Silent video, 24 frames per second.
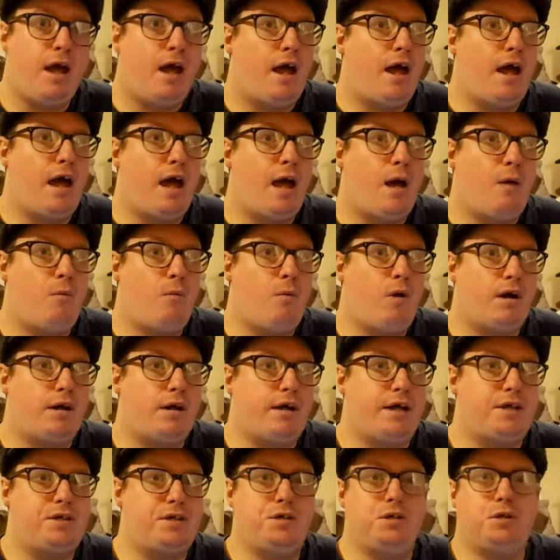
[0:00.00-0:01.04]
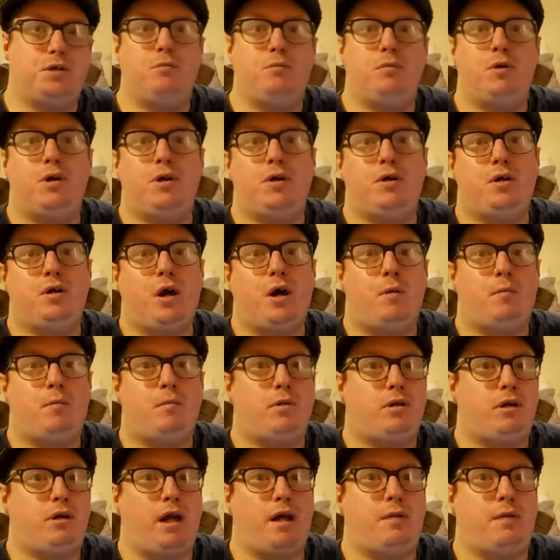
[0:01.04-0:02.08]
What gets your mood up,
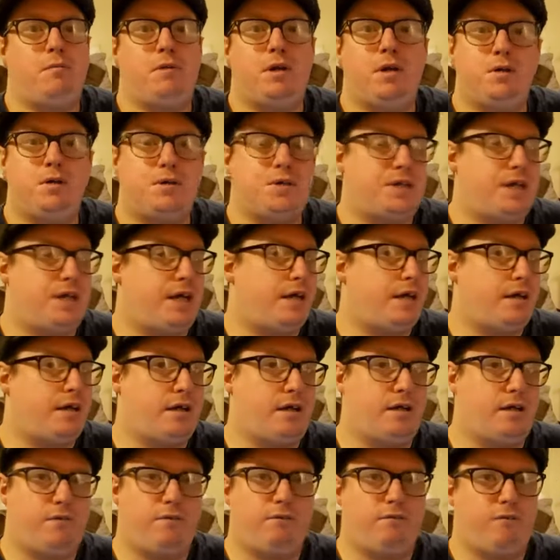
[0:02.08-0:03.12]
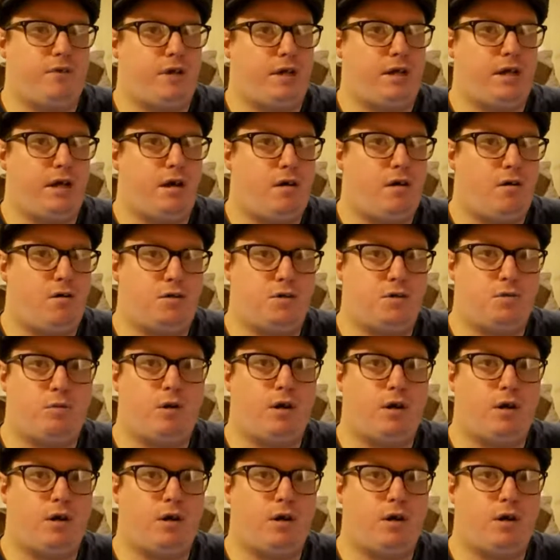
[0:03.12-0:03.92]
like music, videos?